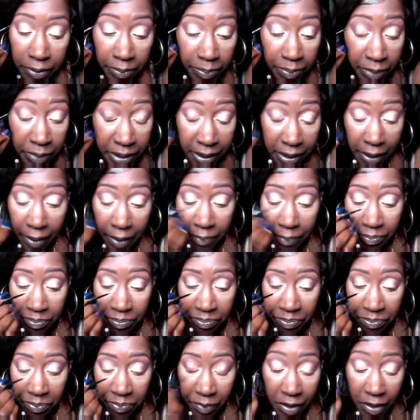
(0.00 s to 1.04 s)
enter
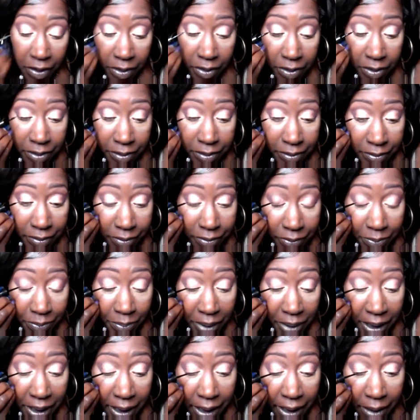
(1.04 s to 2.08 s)
the
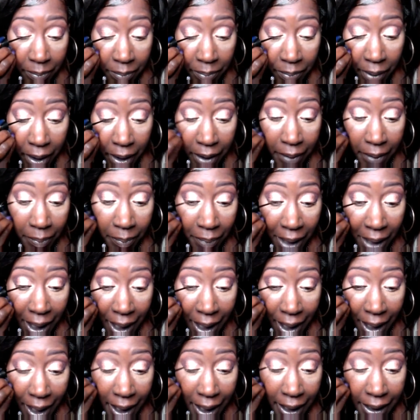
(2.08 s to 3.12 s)
beginning
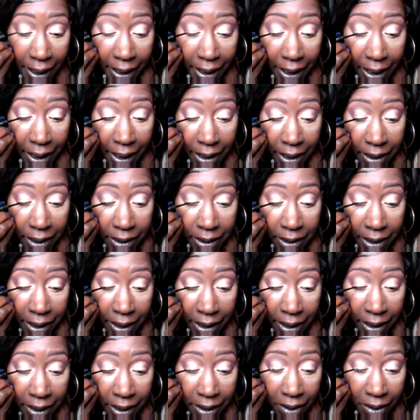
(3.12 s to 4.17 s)
part of my eye
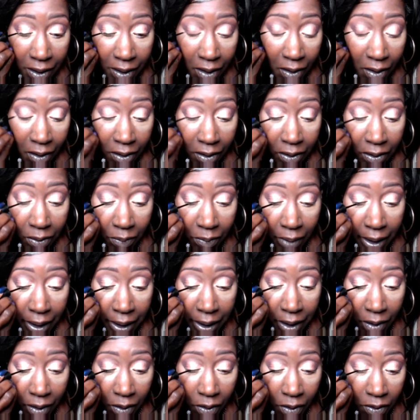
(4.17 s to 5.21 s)
and take it
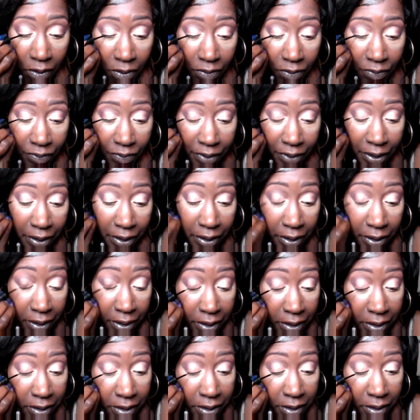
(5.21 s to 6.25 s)
all the way
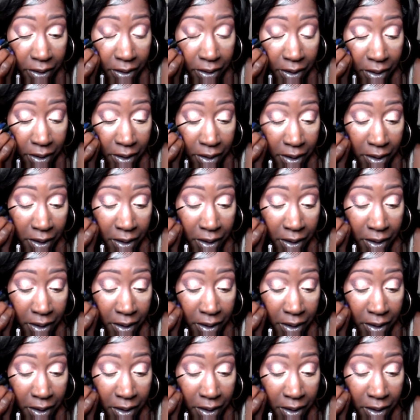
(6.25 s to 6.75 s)
over